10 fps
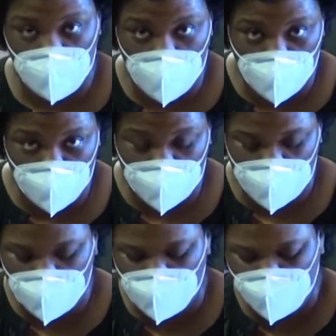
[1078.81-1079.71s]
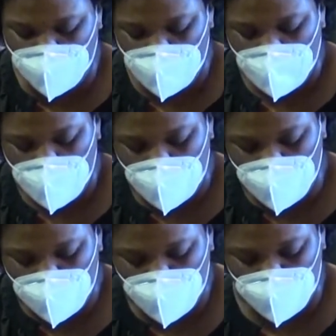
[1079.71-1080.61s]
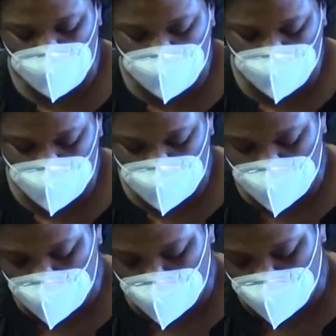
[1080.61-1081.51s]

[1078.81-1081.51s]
Open it and you're going to do the same